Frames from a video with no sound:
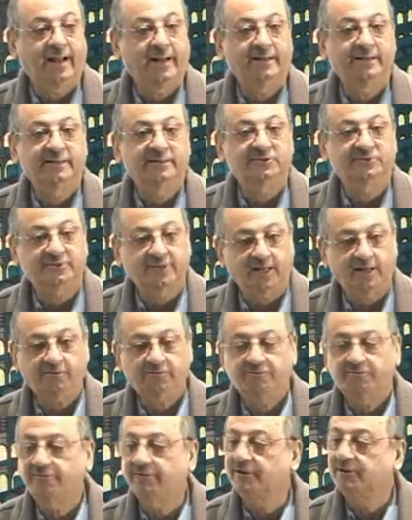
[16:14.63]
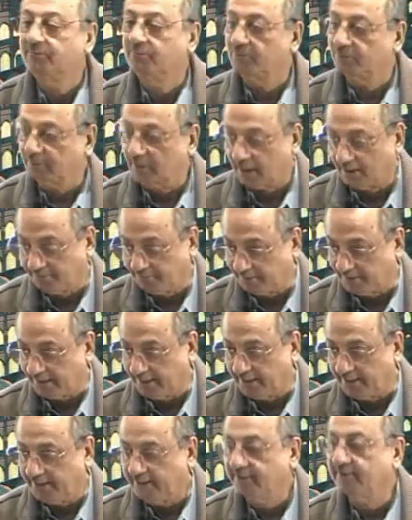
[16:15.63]
and zarf with mudaf
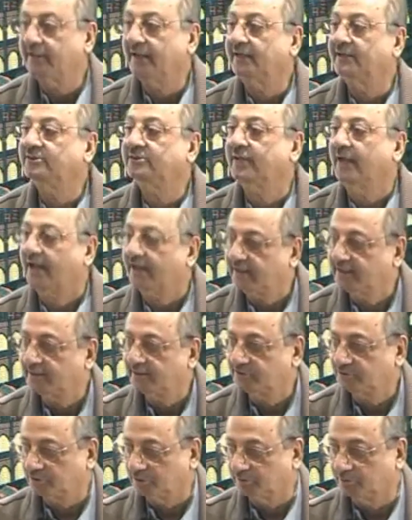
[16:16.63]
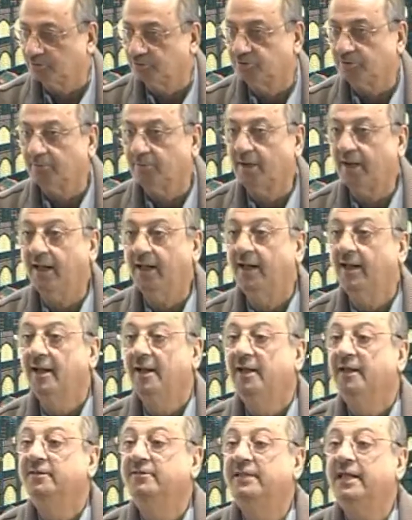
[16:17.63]
ilayhi, that is another shibbu jumla,
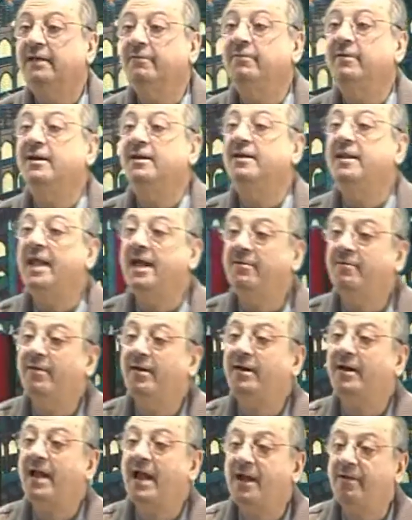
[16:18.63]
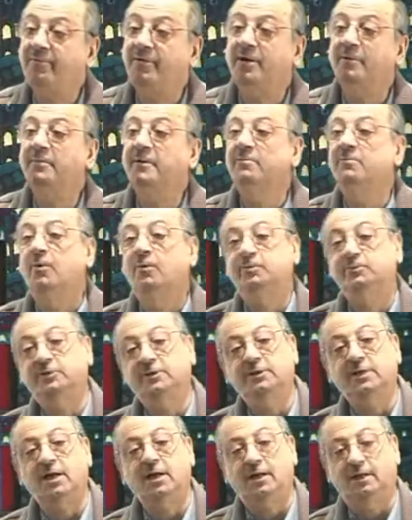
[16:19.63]
they will never ever be
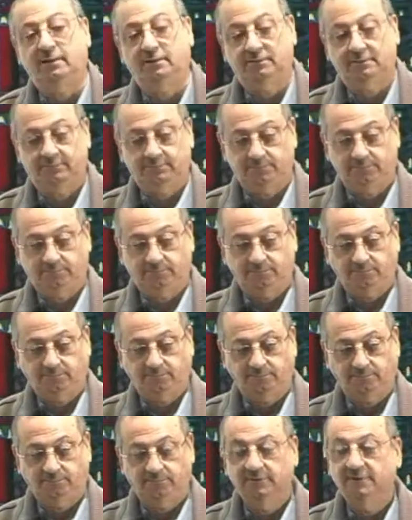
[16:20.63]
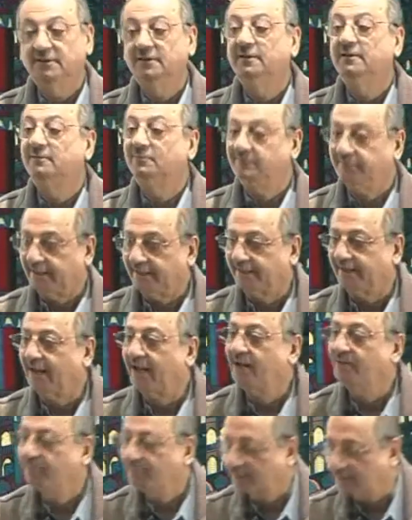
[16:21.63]
mubtada. They
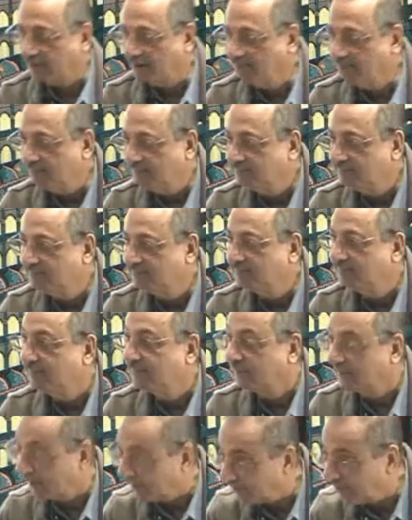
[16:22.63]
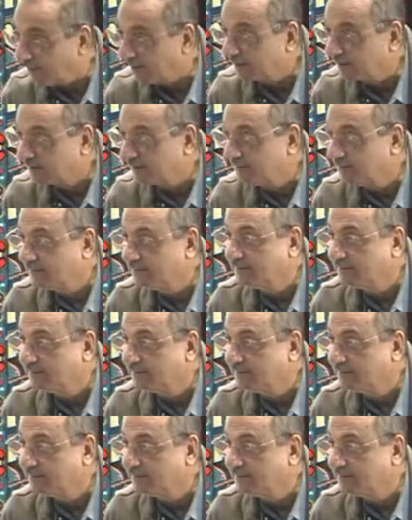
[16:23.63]
can become khabar.